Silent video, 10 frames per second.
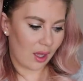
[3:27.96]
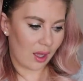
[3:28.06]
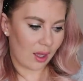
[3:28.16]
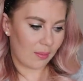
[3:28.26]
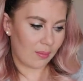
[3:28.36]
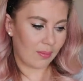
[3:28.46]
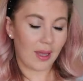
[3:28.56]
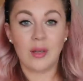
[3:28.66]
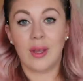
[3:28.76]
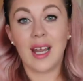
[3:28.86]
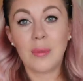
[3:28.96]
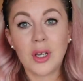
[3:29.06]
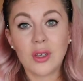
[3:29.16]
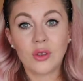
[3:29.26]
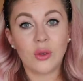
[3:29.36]
Um, anyway, let me
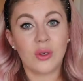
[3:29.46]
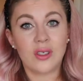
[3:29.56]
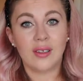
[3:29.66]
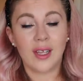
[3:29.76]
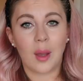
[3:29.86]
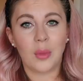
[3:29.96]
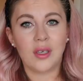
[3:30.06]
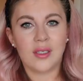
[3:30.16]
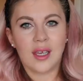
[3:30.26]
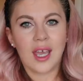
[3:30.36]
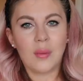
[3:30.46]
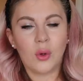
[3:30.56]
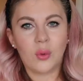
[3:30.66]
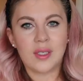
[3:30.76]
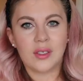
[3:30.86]
know your thoughts on that, because I am
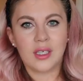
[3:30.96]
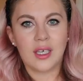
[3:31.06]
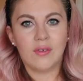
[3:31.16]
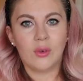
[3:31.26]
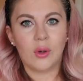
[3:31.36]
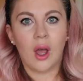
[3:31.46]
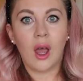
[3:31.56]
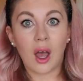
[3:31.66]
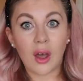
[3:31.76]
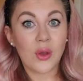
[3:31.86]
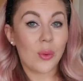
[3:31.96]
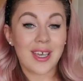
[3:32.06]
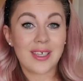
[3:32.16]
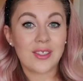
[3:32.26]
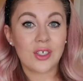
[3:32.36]
always looking for other
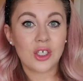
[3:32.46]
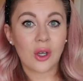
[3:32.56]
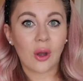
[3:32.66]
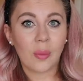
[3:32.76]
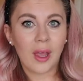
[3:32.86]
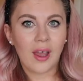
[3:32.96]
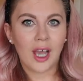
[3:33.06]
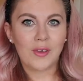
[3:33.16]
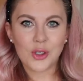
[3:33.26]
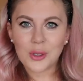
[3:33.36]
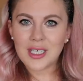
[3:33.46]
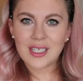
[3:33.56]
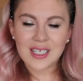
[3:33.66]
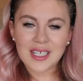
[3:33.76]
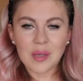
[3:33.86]
ways to shop. I've joined
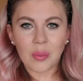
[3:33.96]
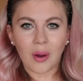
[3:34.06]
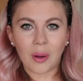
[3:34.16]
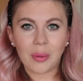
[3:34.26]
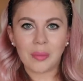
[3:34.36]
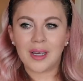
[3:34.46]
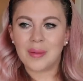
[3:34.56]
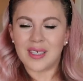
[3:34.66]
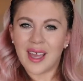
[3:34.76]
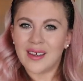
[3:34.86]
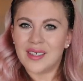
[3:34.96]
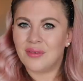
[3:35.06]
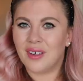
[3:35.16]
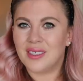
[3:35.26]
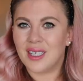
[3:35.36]
Depop, but I'm yet to
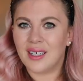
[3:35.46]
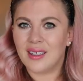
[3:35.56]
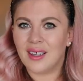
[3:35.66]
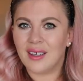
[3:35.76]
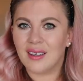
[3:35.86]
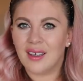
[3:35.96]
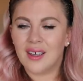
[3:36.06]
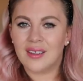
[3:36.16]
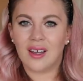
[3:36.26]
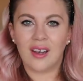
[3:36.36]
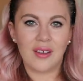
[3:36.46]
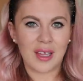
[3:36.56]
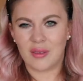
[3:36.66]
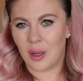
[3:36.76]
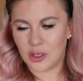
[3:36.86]
find anything that I like
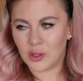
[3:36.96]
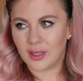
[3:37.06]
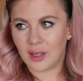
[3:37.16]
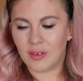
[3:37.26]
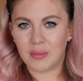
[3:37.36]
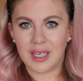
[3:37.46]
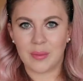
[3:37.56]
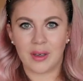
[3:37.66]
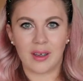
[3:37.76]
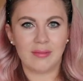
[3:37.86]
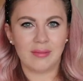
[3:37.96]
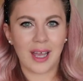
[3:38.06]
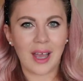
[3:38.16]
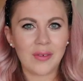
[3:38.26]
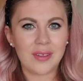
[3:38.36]
that I joined that for me, but
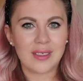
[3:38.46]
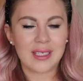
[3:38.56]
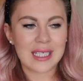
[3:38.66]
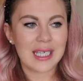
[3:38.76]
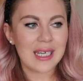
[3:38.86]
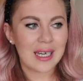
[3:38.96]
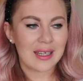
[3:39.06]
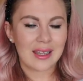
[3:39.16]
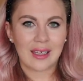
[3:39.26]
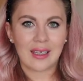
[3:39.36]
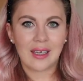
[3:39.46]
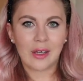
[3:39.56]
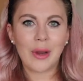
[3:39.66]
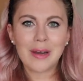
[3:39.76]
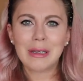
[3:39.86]
I haven't seen anything.
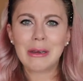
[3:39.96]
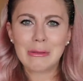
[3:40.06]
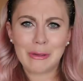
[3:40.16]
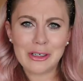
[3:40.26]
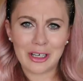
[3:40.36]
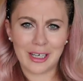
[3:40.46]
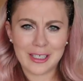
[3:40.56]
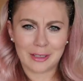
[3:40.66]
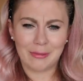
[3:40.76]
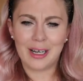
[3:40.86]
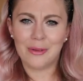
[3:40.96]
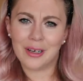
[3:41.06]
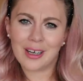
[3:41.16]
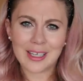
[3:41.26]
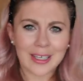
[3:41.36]
Where am I going wrong, guys? I really
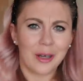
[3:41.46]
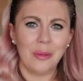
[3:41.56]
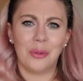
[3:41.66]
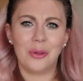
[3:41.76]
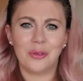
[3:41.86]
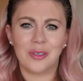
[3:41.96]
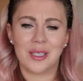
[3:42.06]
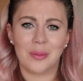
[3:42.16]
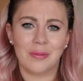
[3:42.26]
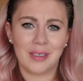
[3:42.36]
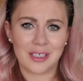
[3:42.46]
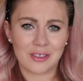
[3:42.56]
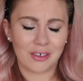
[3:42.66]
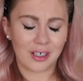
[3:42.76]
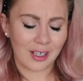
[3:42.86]
want to like get on board with this, but I'm really
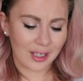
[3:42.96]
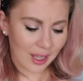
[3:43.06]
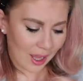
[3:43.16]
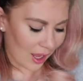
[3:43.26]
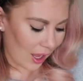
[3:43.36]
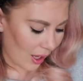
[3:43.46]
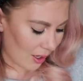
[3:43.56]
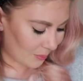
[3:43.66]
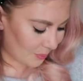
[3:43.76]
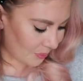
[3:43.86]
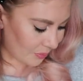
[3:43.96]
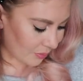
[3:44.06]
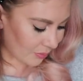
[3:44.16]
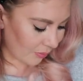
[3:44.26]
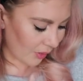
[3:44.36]
struggling. Um,
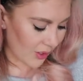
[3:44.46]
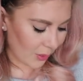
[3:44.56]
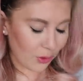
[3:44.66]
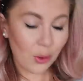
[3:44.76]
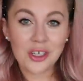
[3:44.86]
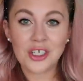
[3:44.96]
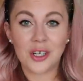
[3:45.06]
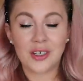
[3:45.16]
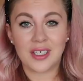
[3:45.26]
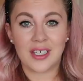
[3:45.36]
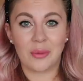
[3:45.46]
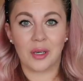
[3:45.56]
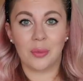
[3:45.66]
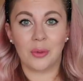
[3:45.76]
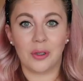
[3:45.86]
so I thought I'd show you today
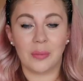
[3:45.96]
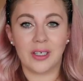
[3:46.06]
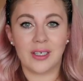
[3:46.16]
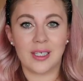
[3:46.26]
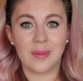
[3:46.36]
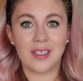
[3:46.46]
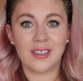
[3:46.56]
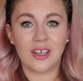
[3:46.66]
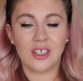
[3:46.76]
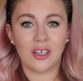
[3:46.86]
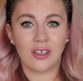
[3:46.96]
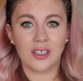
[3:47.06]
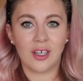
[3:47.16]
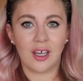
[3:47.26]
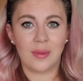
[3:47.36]
what I bought, because it's been such a
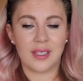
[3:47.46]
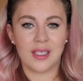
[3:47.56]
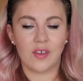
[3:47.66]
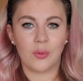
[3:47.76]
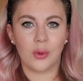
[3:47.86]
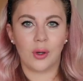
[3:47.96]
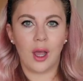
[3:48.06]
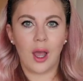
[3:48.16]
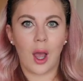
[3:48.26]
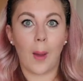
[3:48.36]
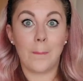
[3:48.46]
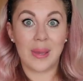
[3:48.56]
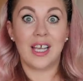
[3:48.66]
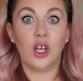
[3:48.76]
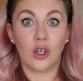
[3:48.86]
long time since I've bought a
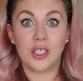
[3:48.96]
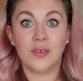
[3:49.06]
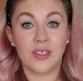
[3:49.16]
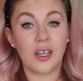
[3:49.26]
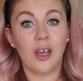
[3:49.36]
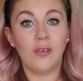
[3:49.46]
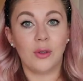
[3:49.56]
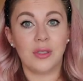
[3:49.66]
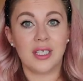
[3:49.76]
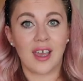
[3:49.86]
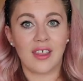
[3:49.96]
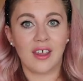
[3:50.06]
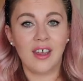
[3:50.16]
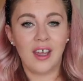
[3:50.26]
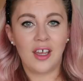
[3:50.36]
big lot of stuff
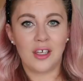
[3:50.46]
altogether.